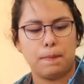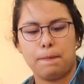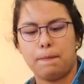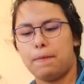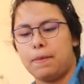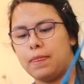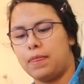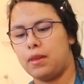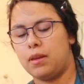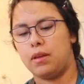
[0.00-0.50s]
hair
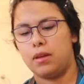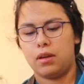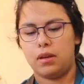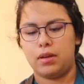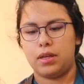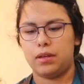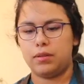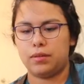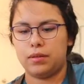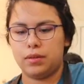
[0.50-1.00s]
was just
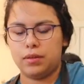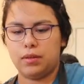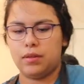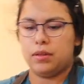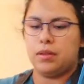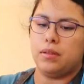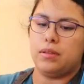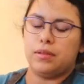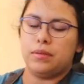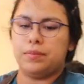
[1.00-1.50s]

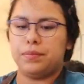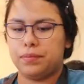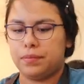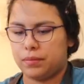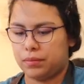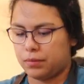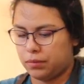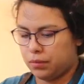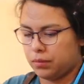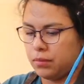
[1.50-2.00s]
kind of
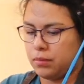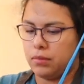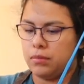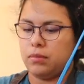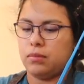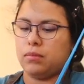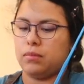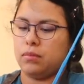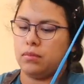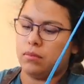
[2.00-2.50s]
randomly
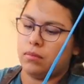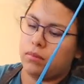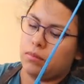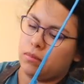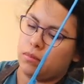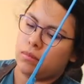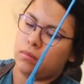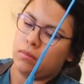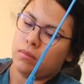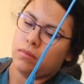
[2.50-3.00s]
growing
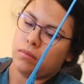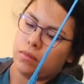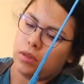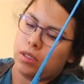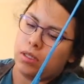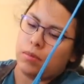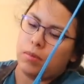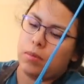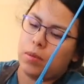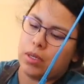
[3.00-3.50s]
in
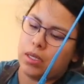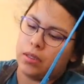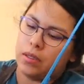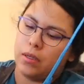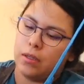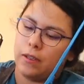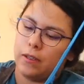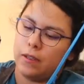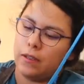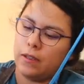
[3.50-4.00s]
different
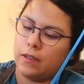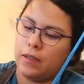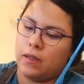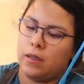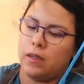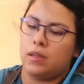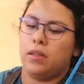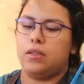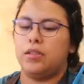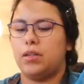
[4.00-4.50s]
areas.
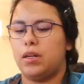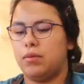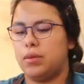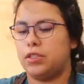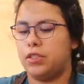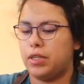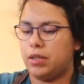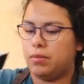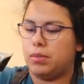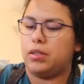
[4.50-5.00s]

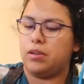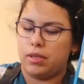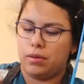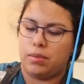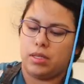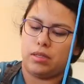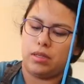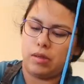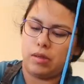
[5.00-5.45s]
Again, like I said,